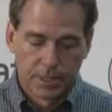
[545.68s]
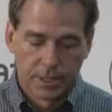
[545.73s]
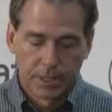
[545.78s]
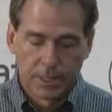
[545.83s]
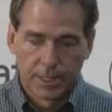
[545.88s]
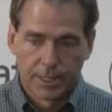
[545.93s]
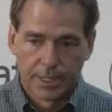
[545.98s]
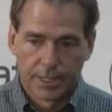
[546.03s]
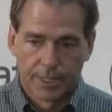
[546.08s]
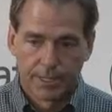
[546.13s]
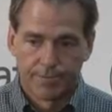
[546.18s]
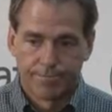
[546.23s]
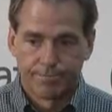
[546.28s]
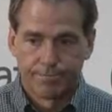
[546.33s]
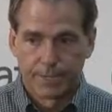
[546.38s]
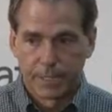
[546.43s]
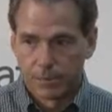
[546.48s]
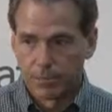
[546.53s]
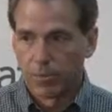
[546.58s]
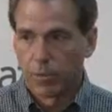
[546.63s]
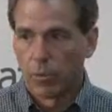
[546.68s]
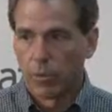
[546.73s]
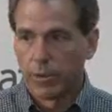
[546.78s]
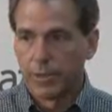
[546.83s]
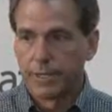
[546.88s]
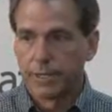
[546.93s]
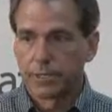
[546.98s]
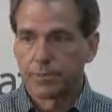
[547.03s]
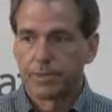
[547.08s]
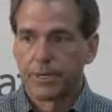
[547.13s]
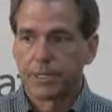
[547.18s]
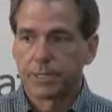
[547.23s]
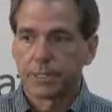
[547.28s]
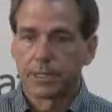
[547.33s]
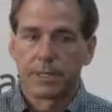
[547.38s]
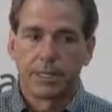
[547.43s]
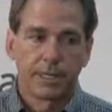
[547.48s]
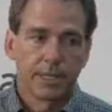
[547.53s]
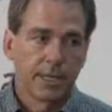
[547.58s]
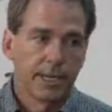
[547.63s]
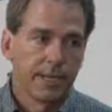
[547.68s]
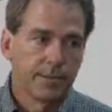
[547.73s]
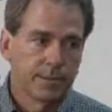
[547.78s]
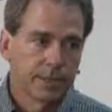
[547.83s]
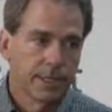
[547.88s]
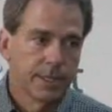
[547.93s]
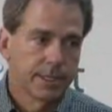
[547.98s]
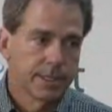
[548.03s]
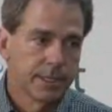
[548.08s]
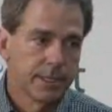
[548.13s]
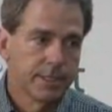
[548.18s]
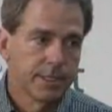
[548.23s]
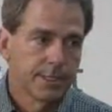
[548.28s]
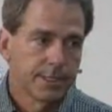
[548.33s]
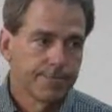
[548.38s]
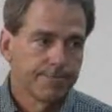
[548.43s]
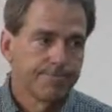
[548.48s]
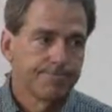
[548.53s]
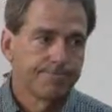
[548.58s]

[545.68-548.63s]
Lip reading: important, especially in games like this.